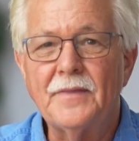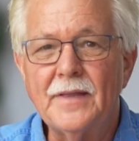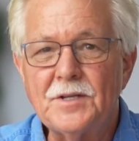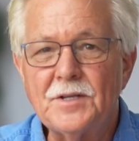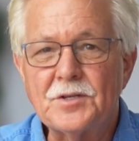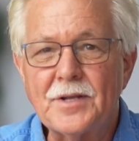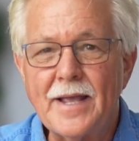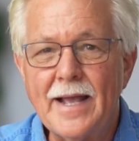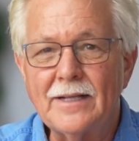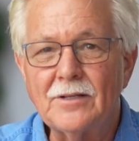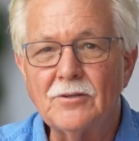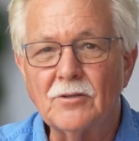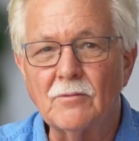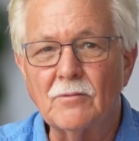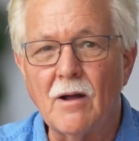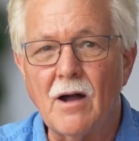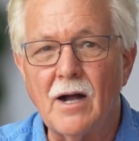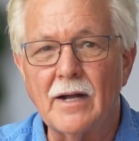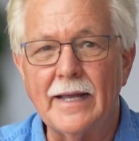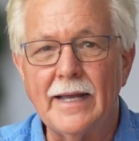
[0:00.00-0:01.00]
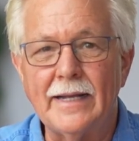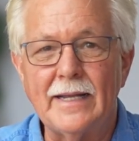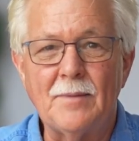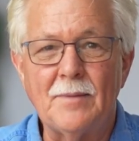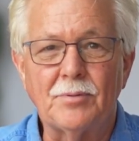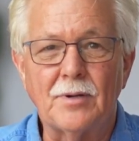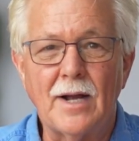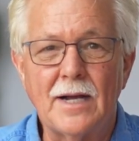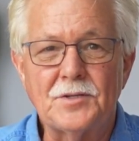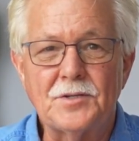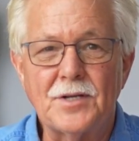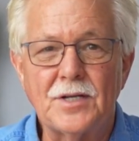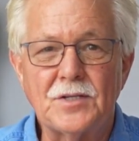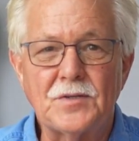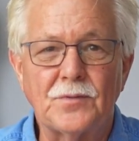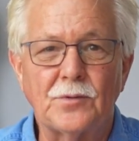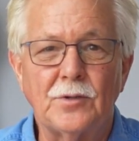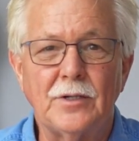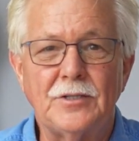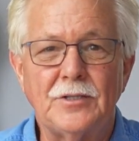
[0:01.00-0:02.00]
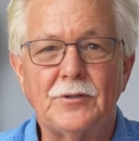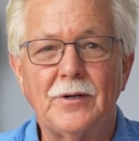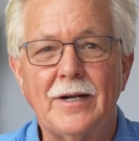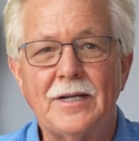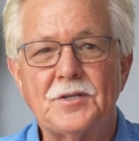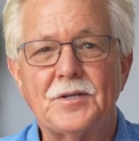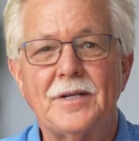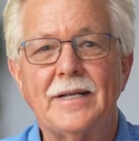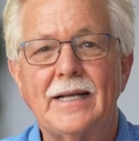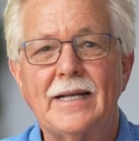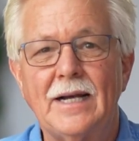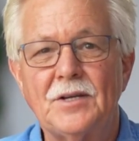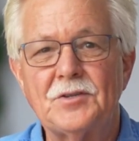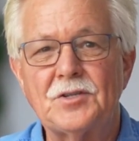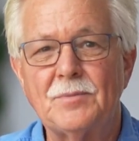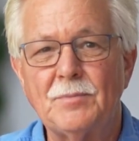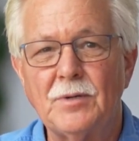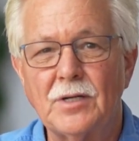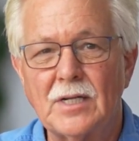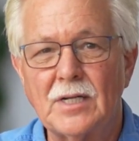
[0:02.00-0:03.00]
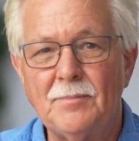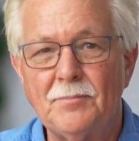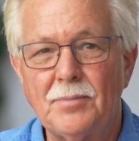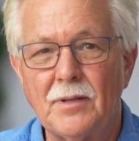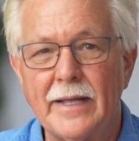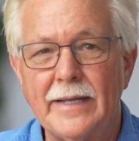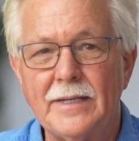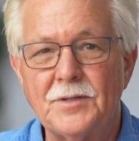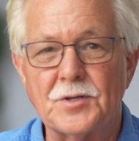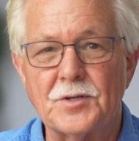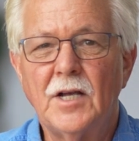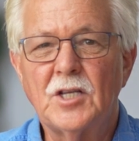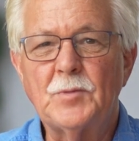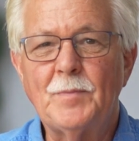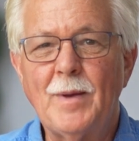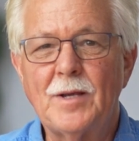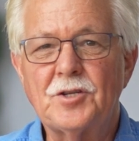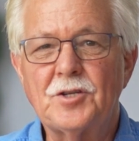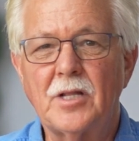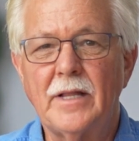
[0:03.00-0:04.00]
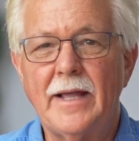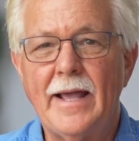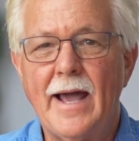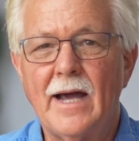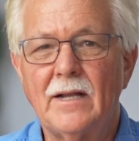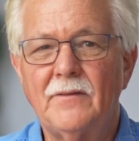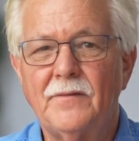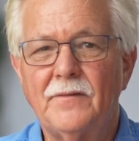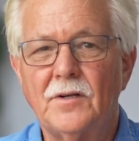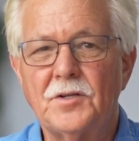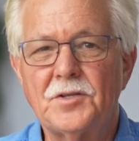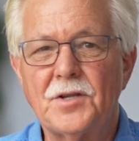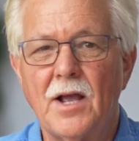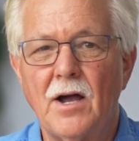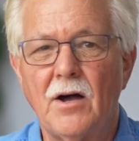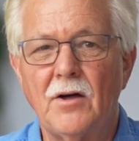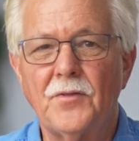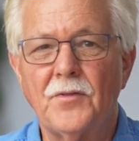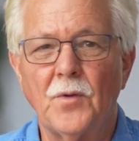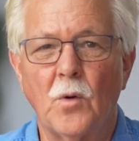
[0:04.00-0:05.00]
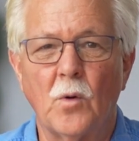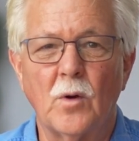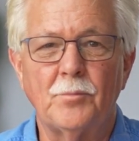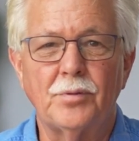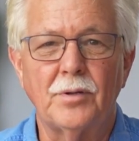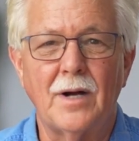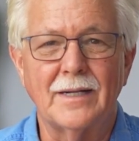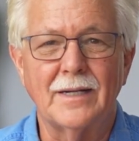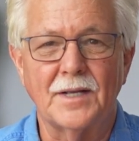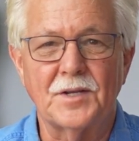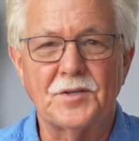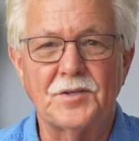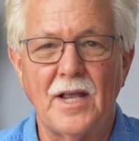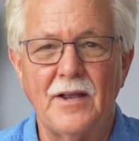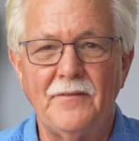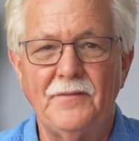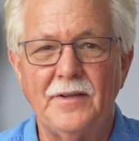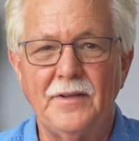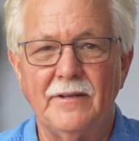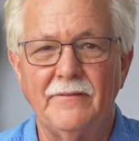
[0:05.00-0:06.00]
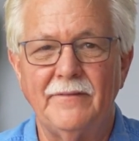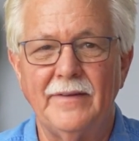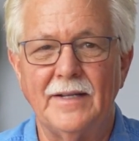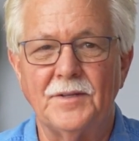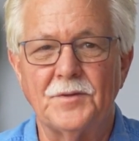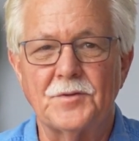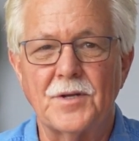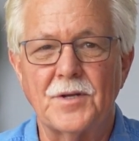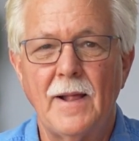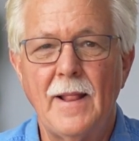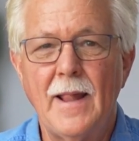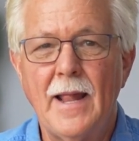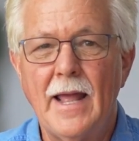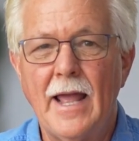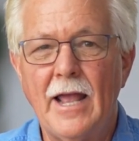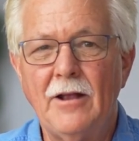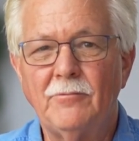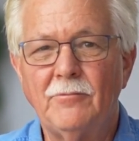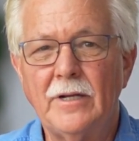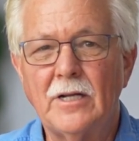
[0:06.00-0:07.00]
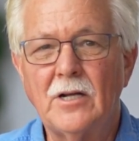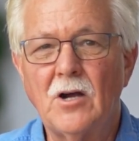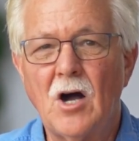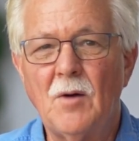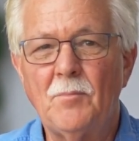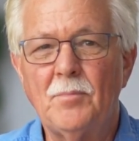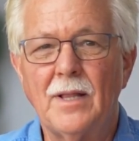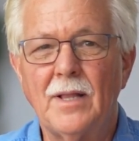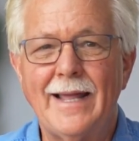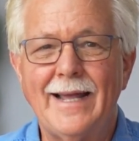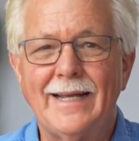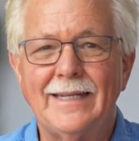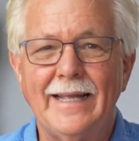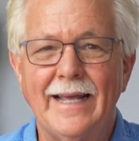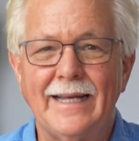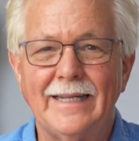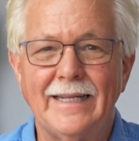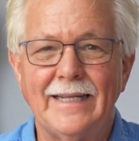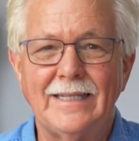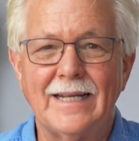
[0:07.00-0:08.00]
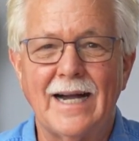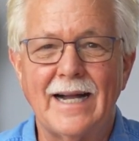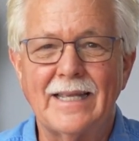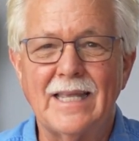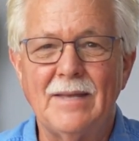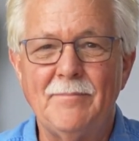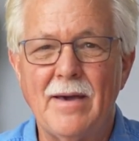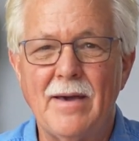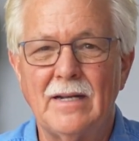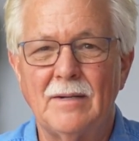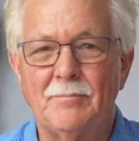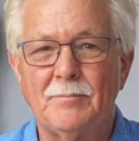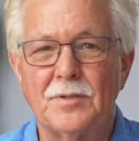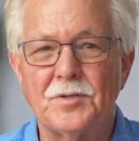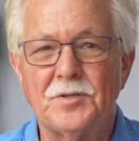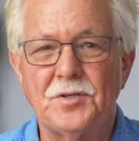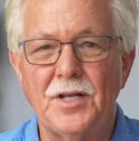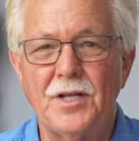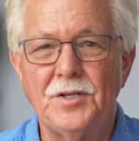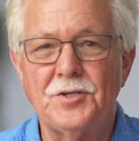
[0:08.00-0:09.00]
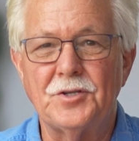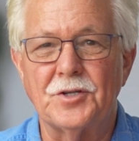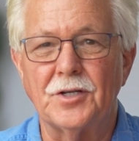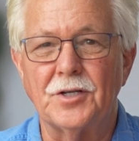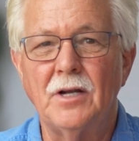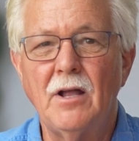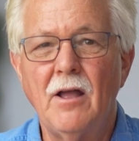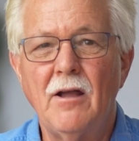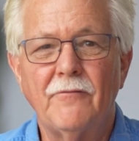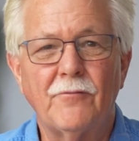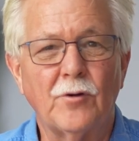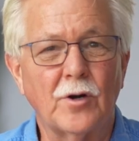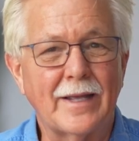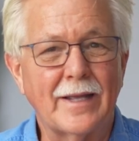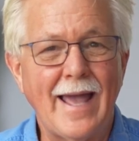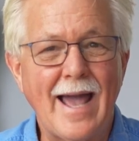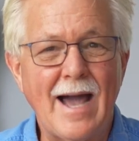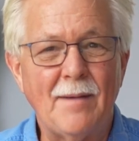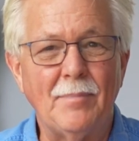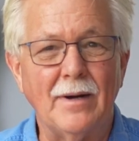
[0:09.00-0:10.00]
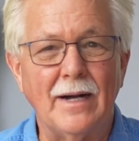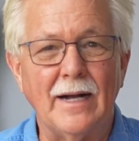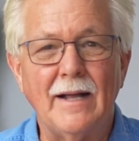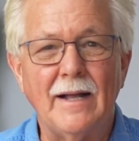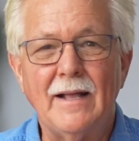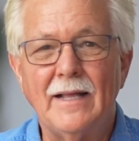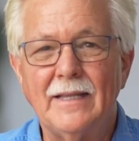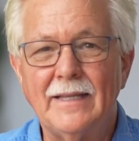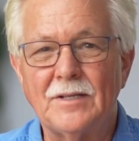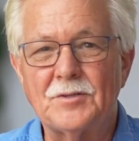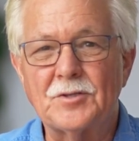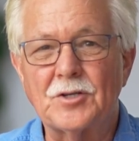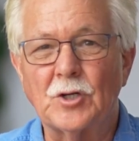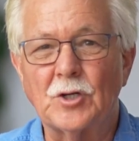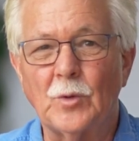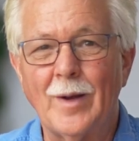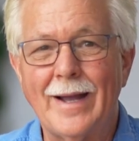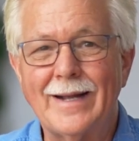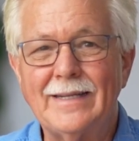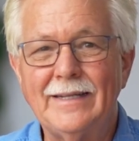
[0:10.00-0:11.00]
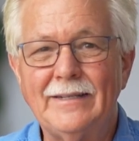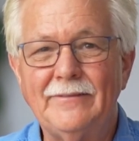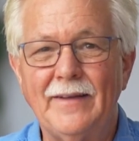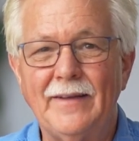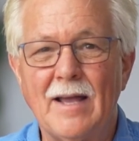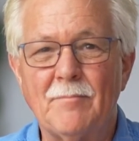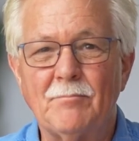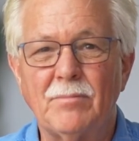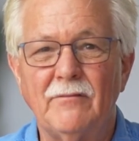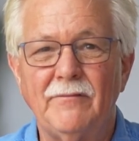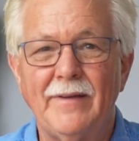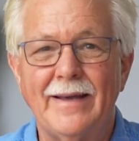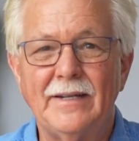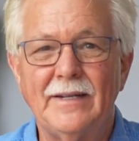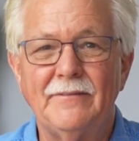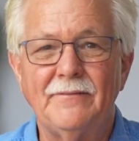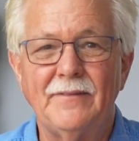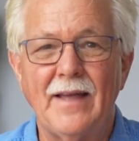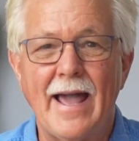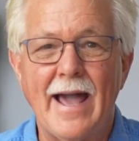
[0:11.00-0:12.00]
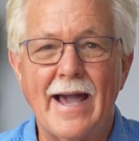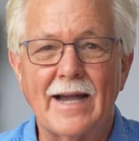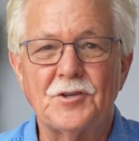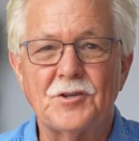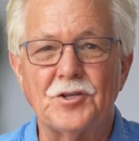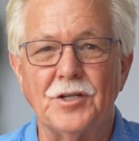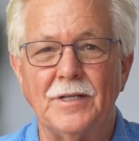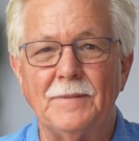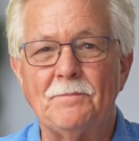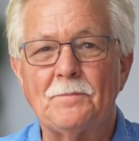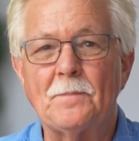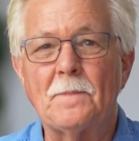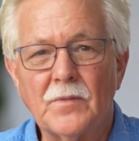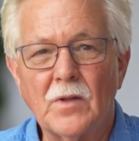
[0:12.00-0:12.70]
Things can go wrong, and a process for addressing customer complaints, especially adverse health or product safety events. A recall plan and a documented procedure for CAPA, that's corrective and preventive action.